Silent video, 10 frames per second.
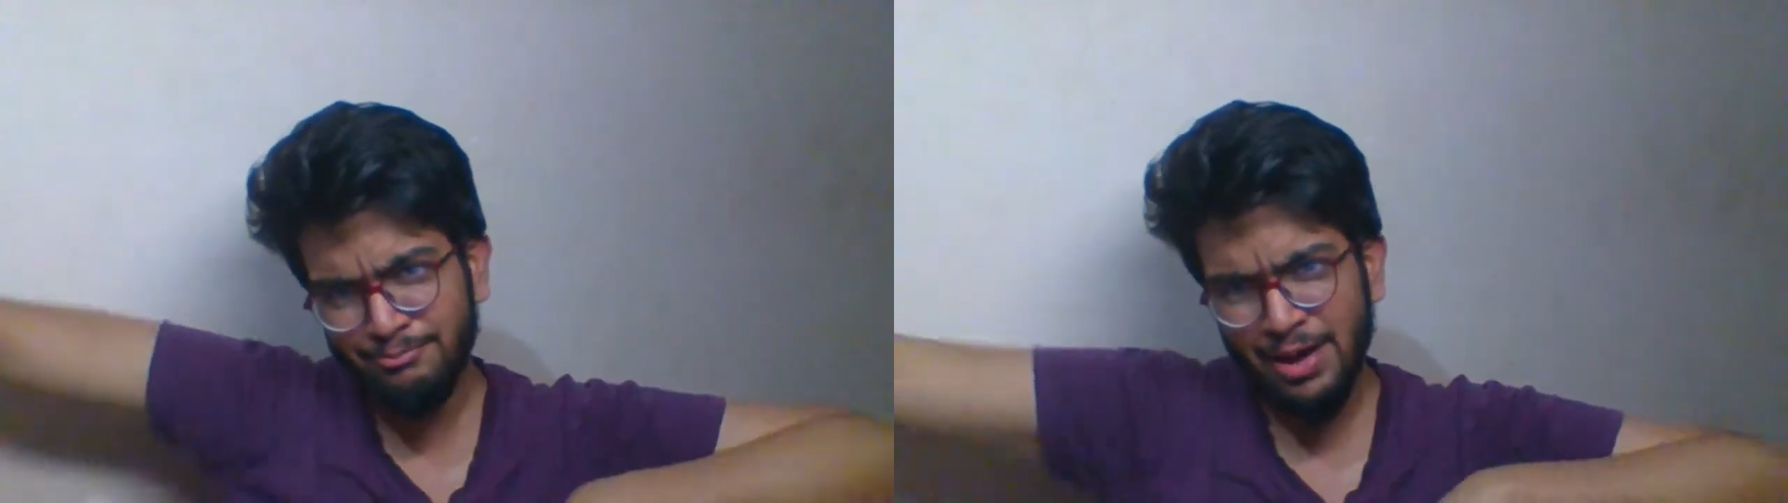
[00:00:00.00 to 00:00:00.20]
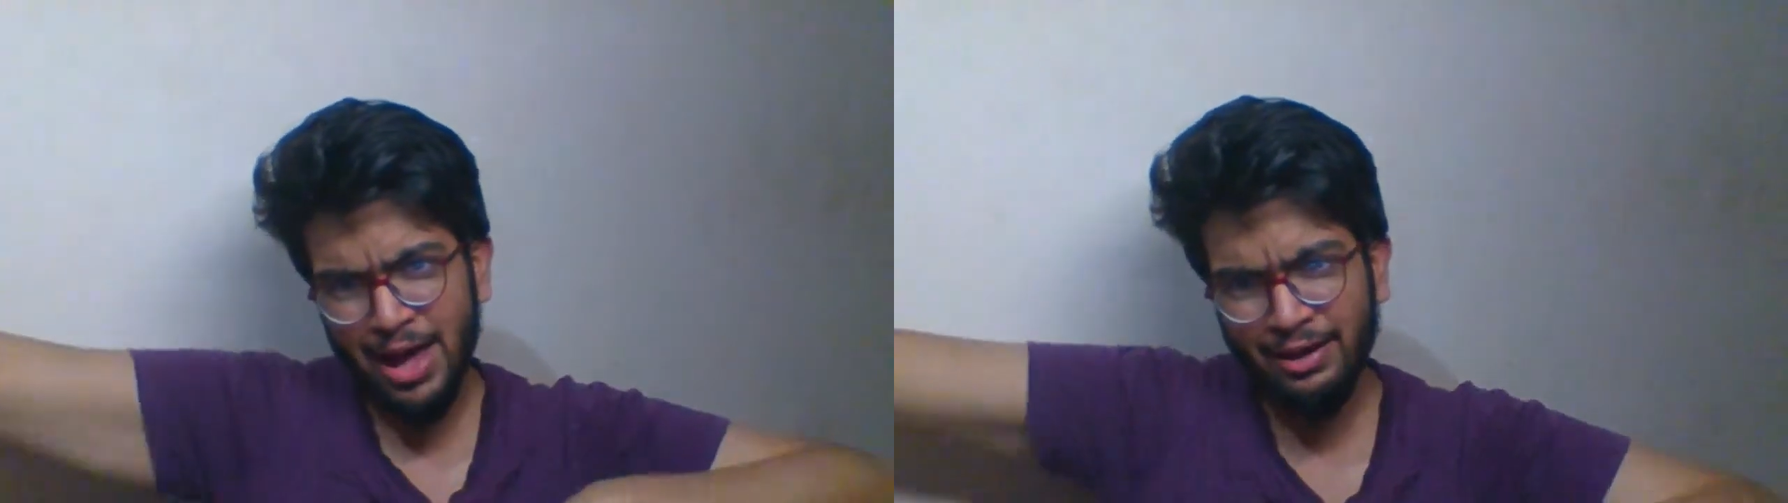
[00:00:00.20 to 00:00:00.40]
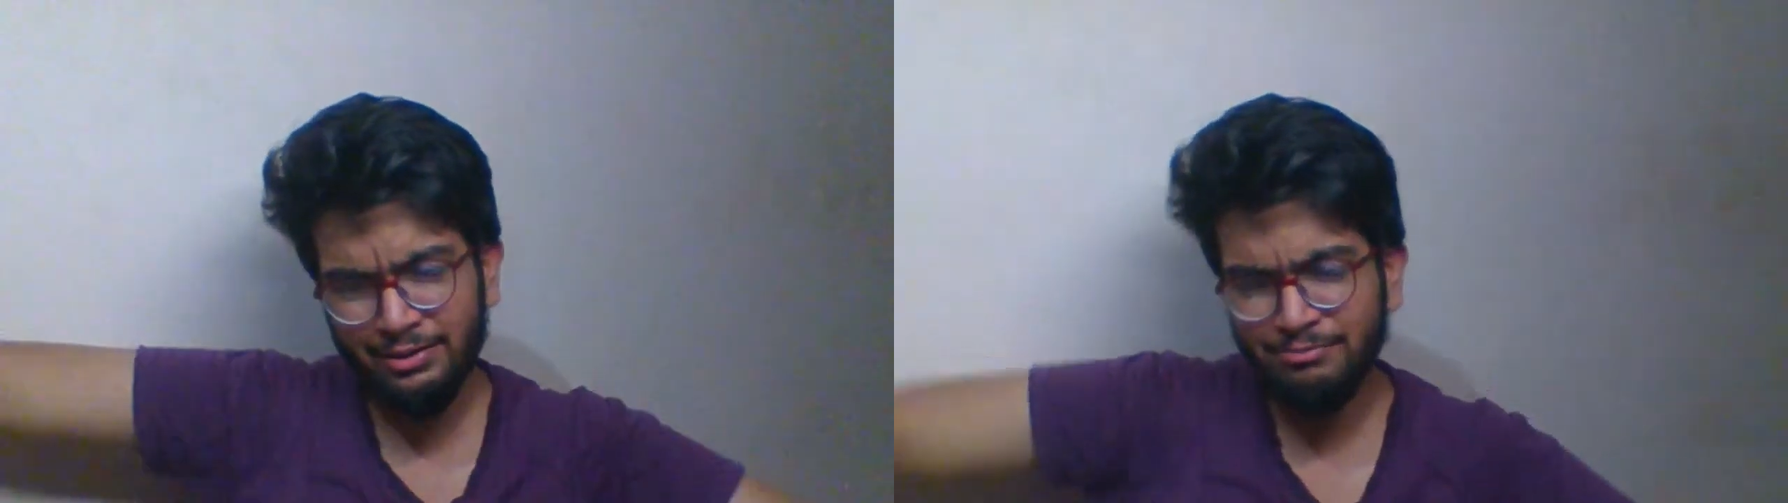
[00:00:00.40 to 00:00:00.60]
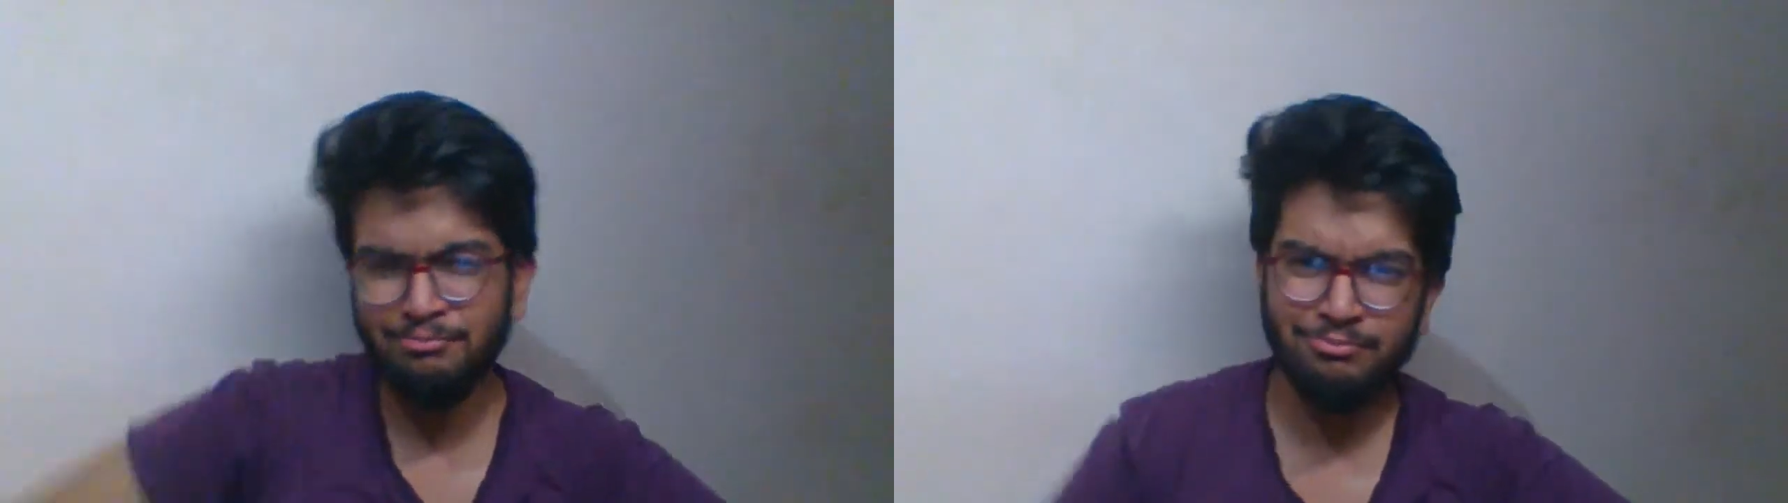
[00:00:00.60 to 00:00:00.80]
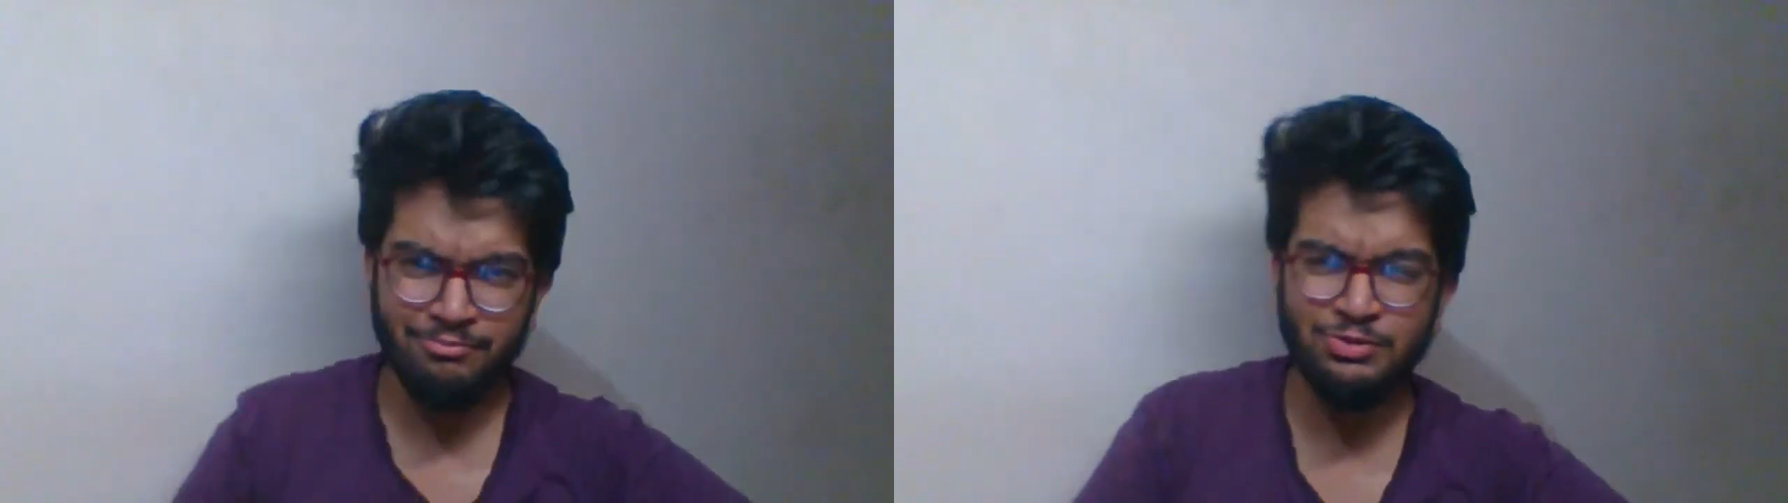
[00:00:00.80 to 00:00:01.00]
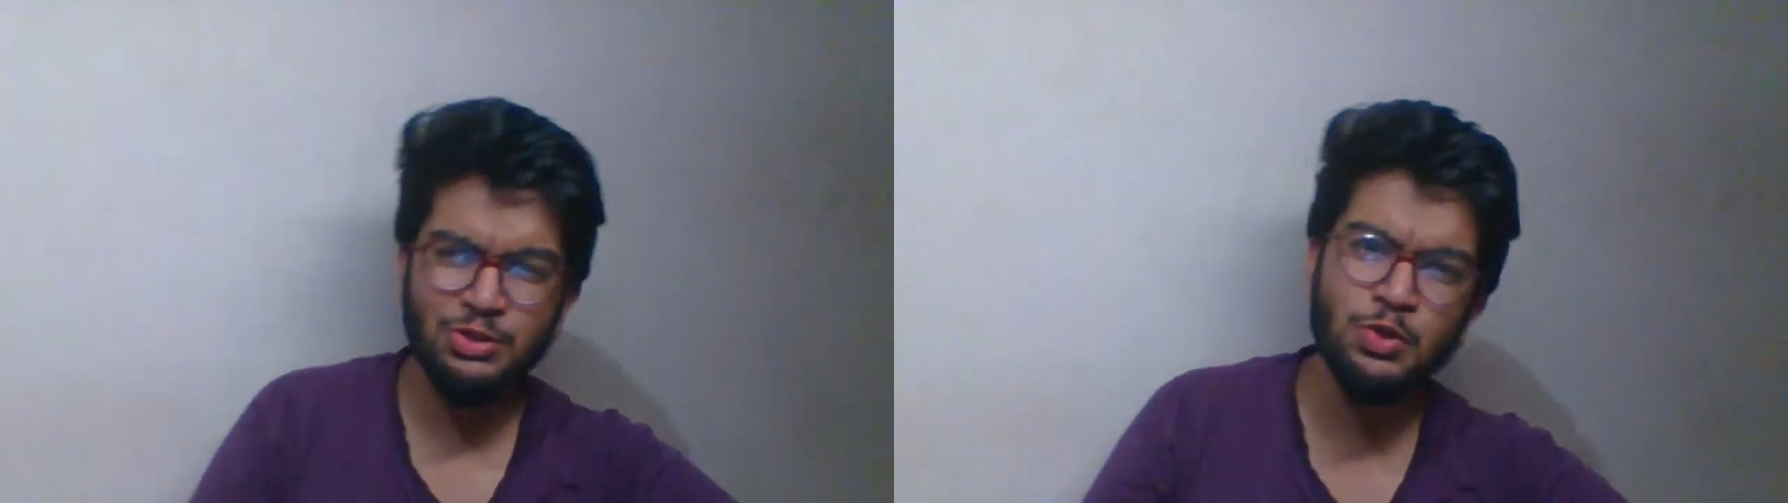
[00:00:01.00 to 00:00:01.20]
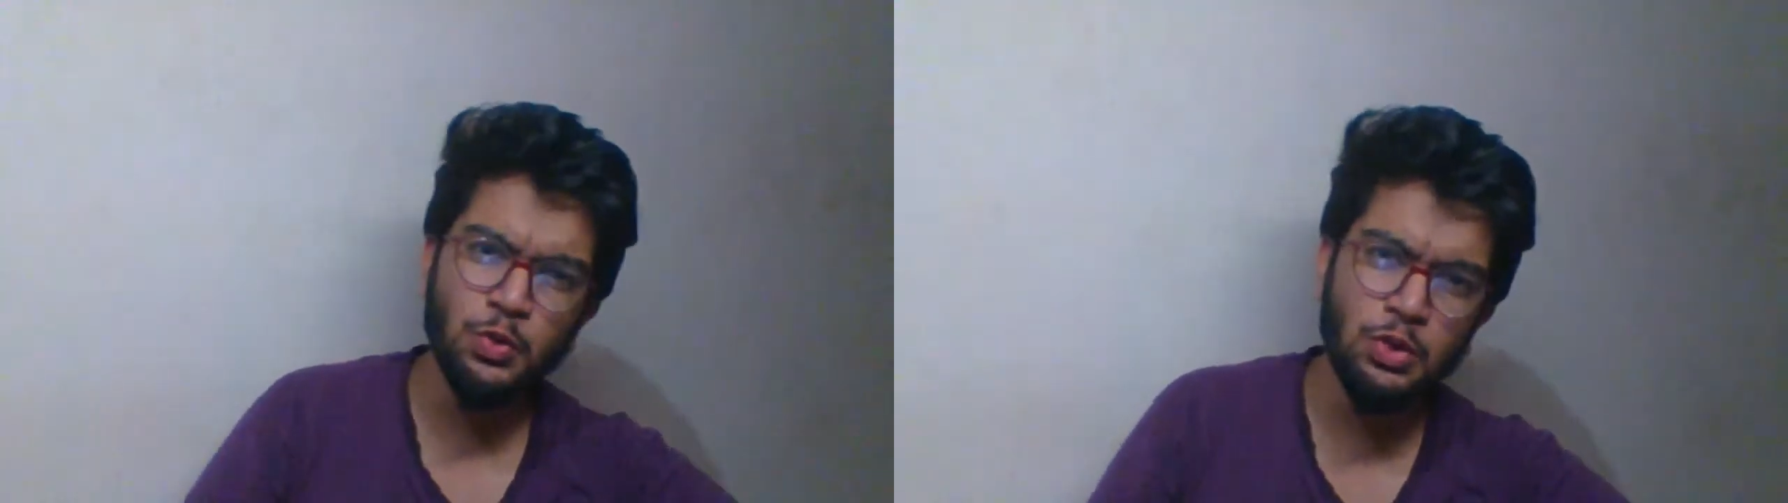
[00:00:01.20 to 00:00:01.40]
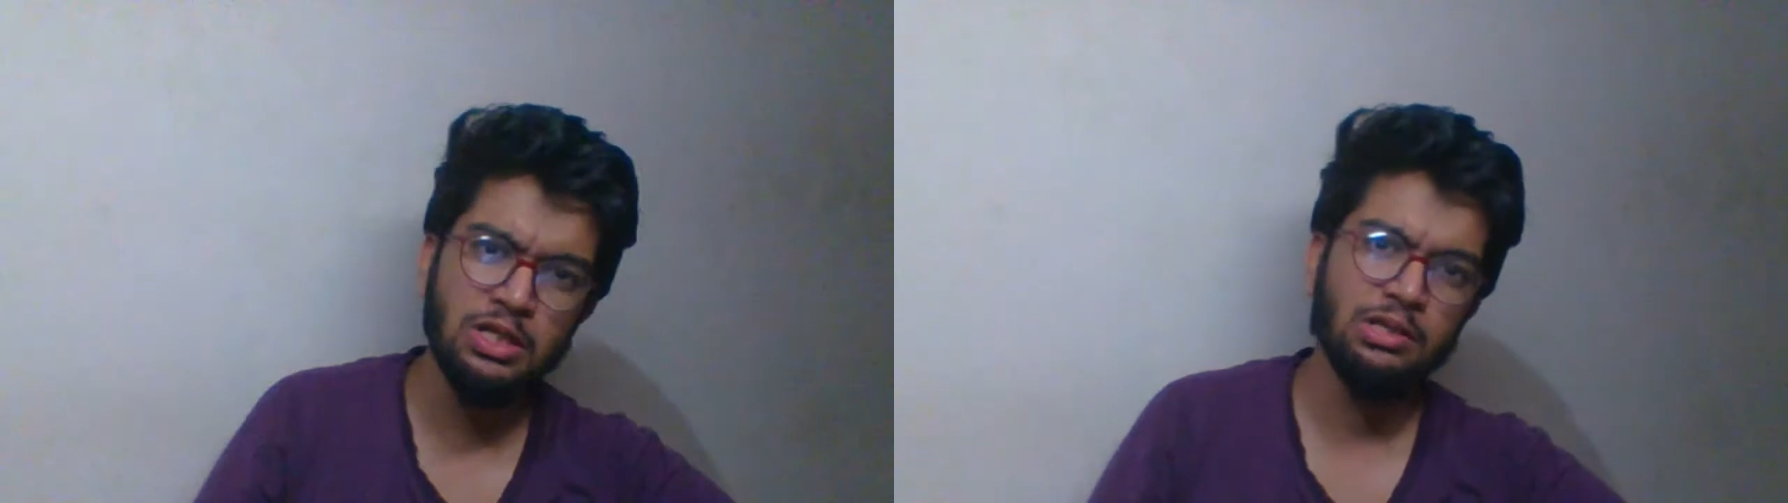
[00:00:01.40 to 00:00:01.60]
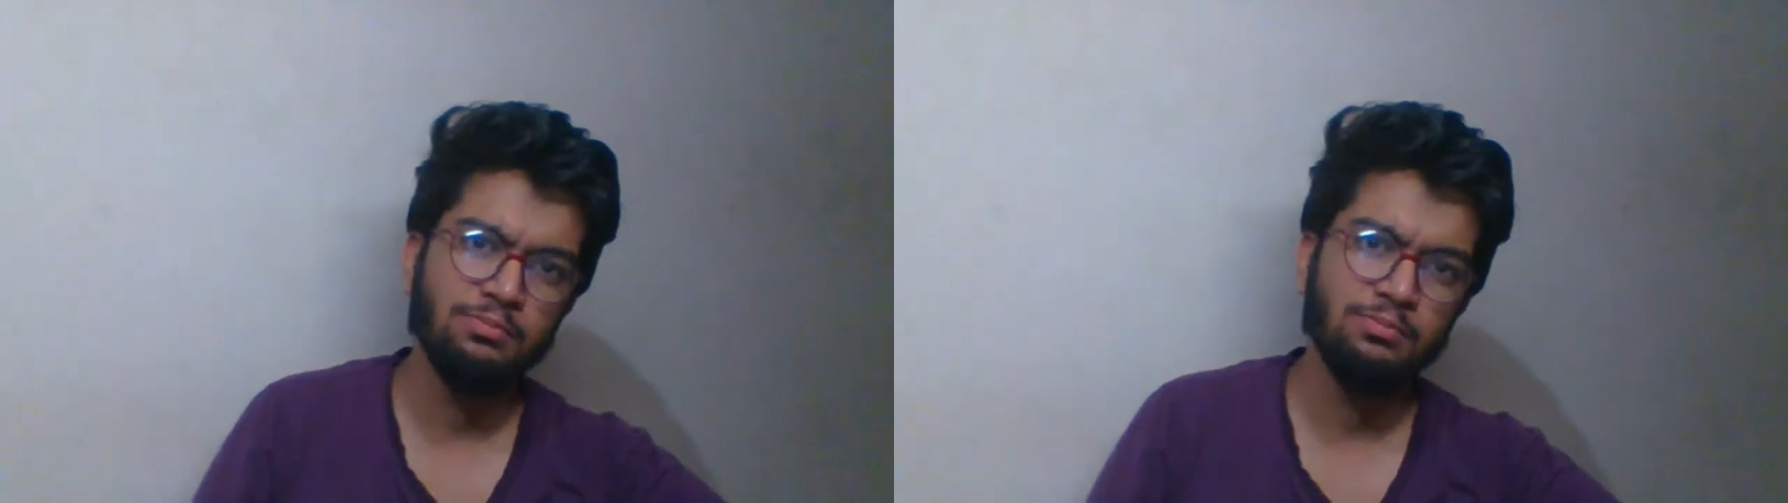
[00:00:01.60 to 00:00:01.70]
back soon.